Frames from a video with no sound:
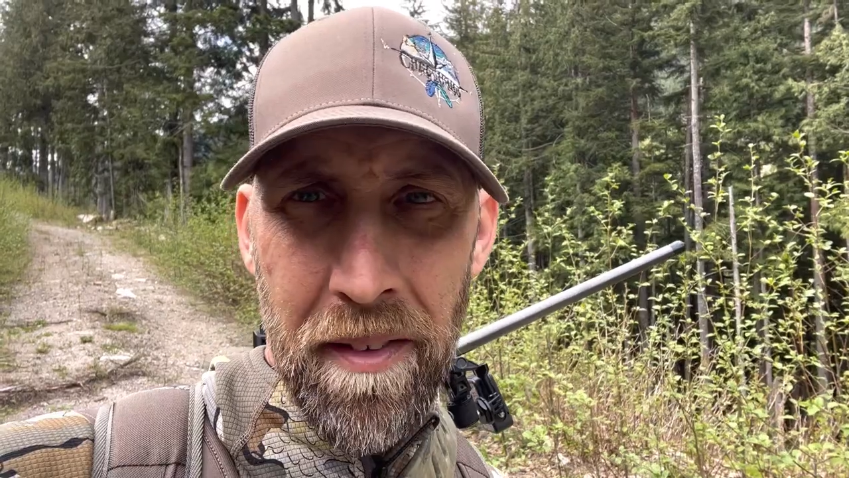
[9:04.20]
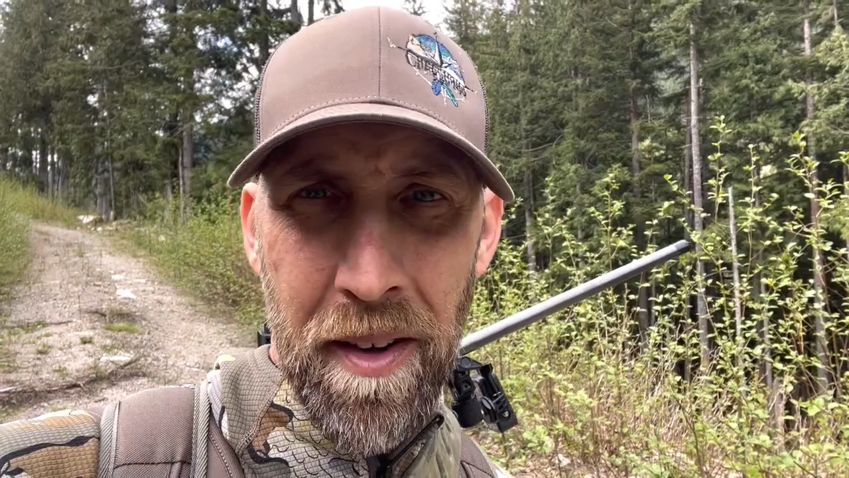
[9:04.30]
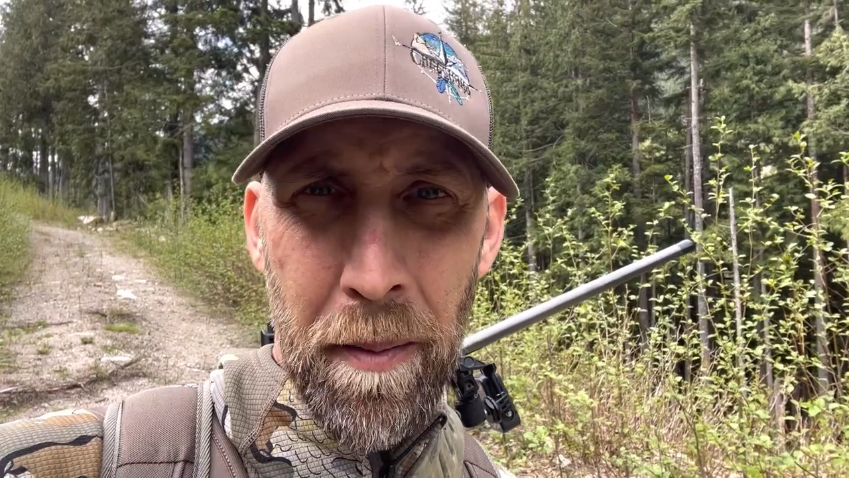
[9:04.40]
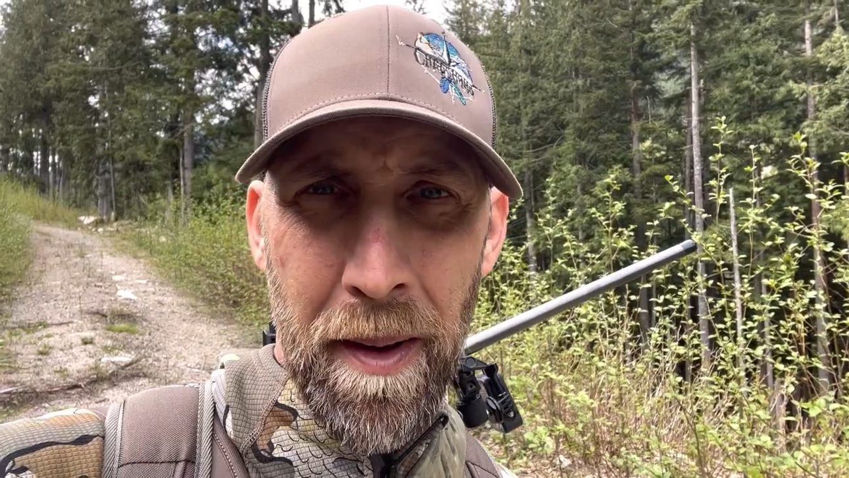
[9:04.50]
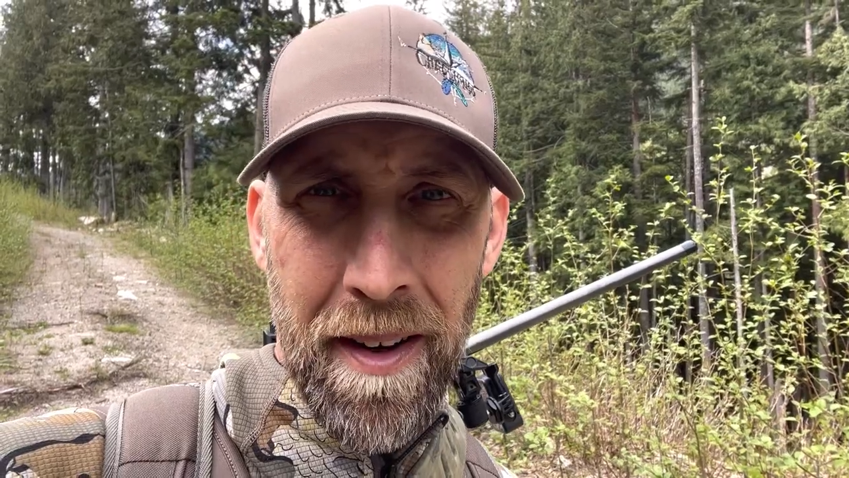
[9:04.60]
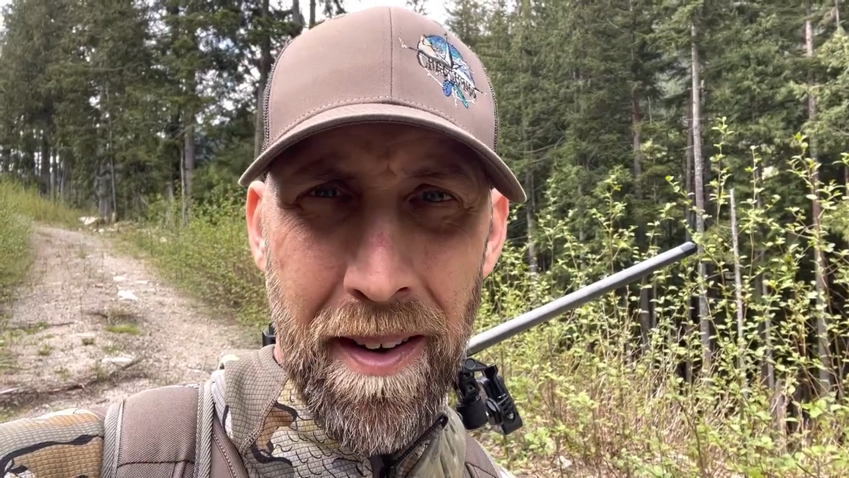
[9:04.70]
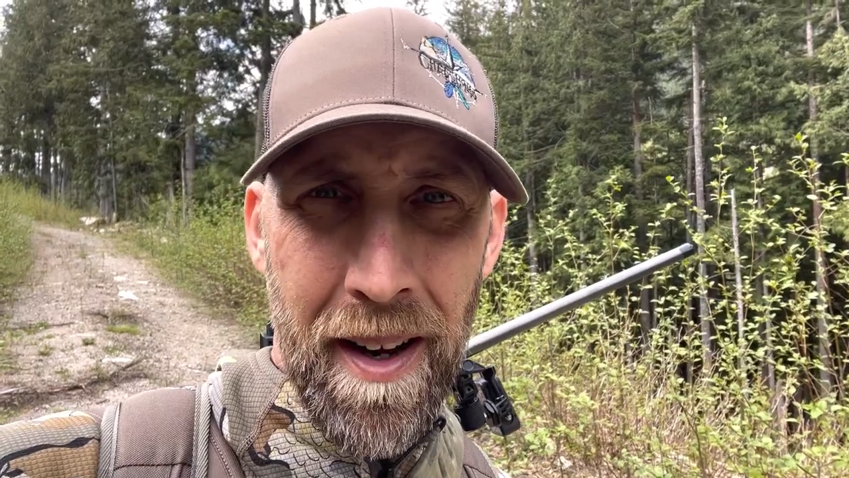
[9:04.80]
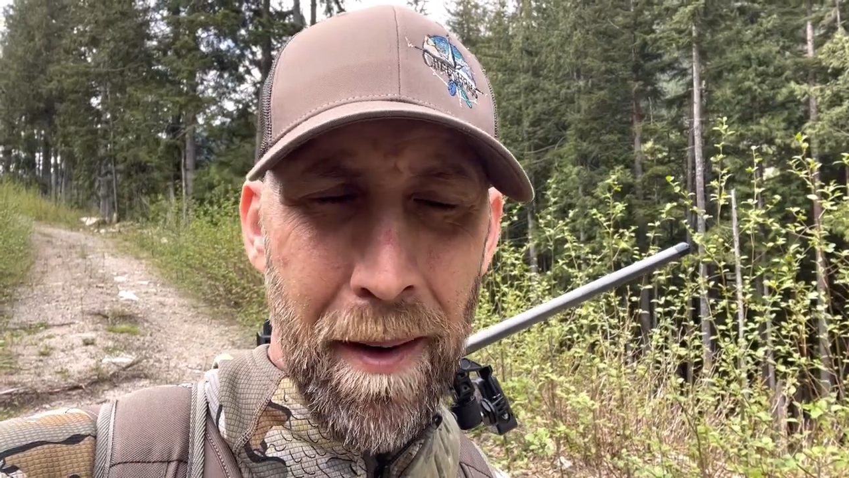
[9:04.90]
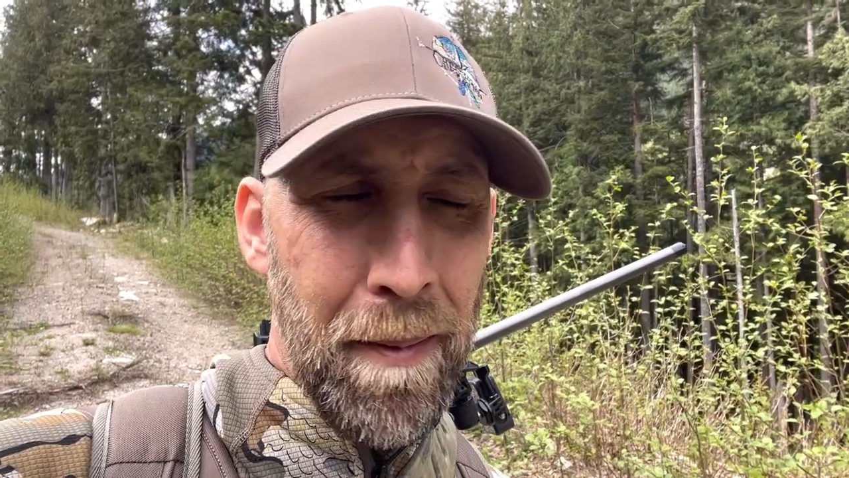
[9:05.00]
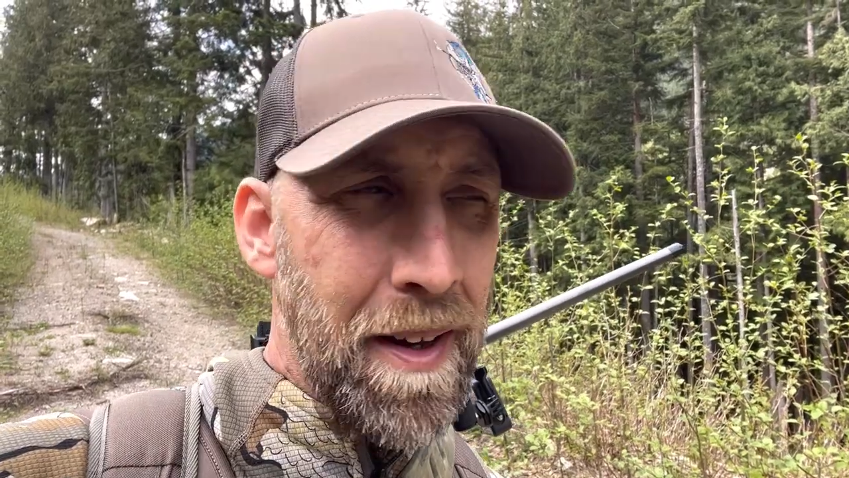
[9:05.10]
a fair bit of
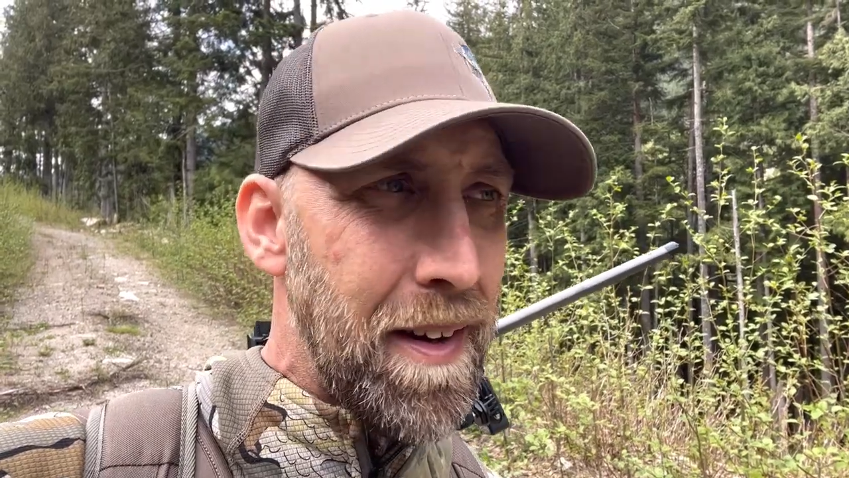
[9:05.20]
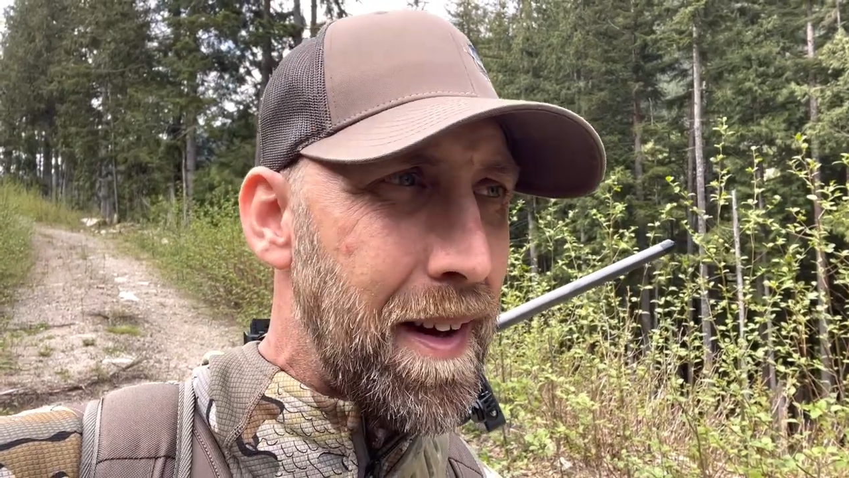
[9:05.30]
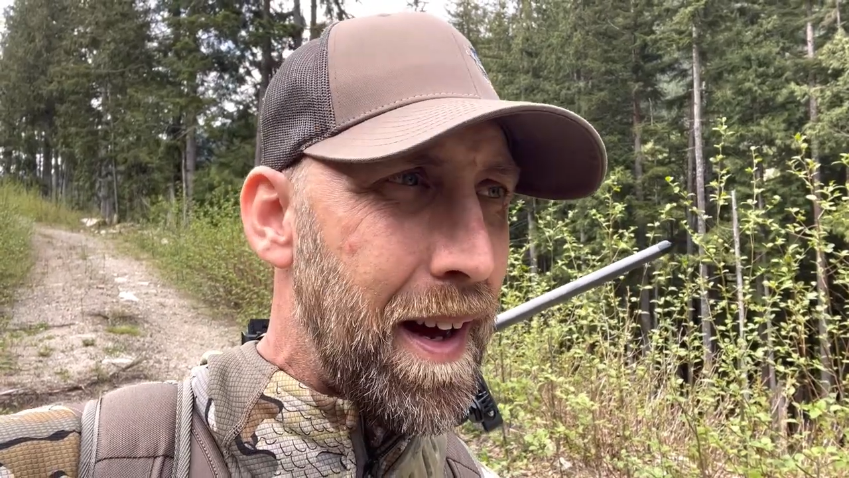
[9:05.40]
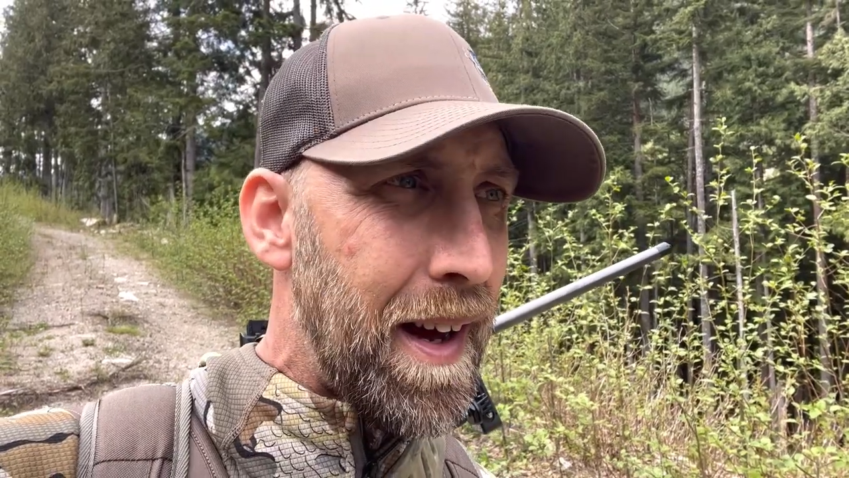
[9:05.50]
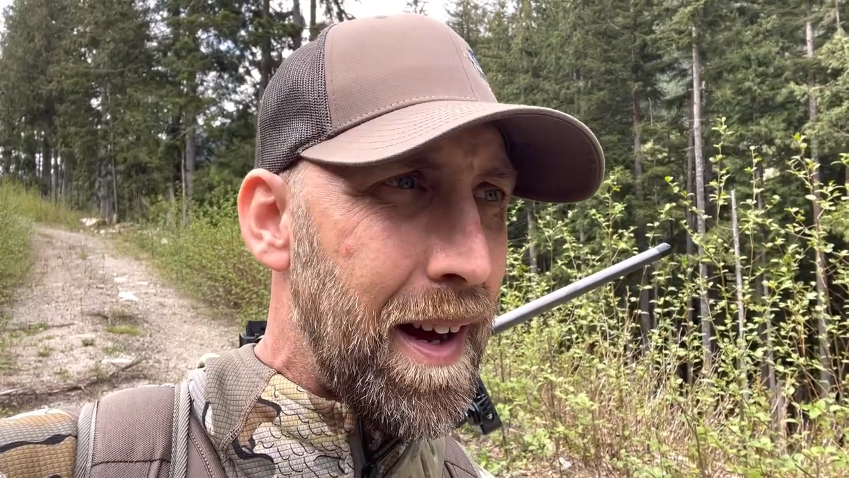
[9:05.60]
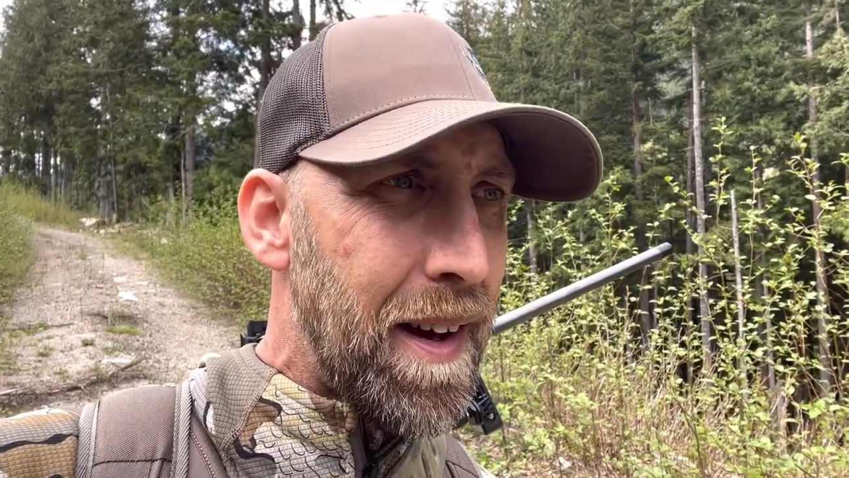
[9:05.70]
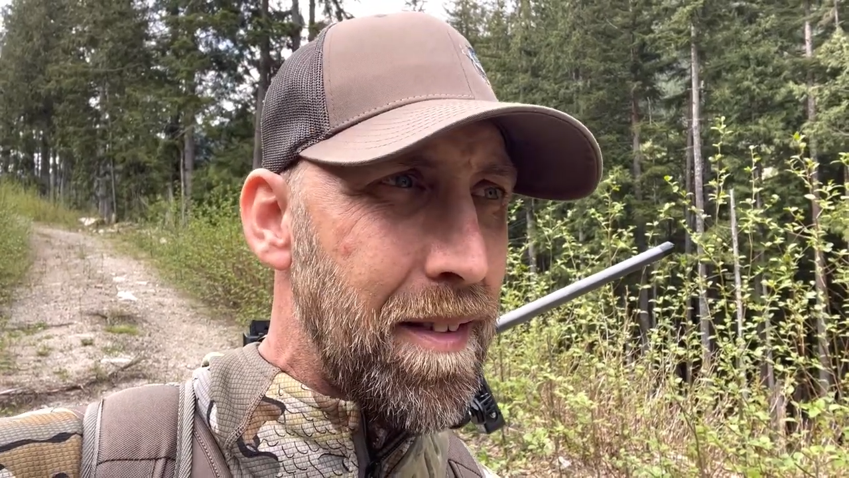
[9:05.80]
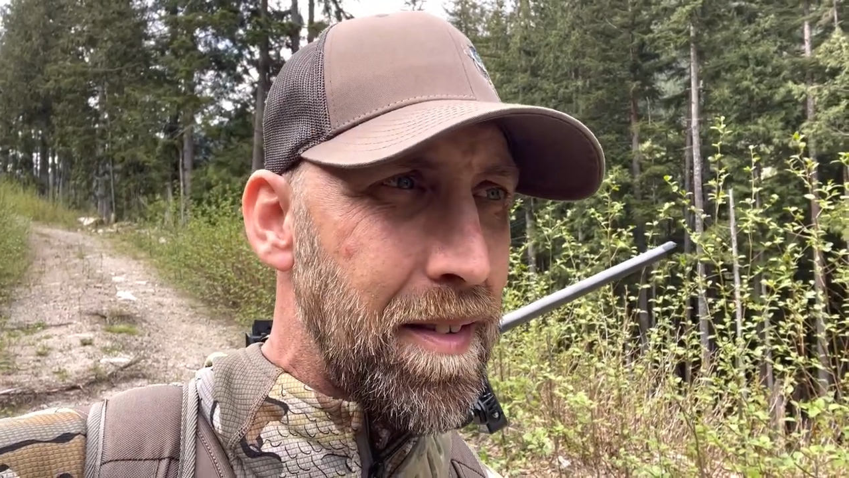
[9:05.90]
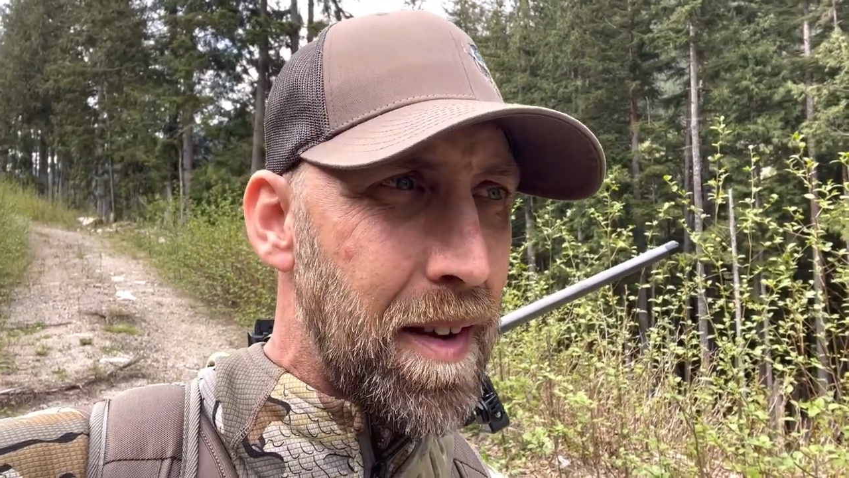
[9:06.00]
time. I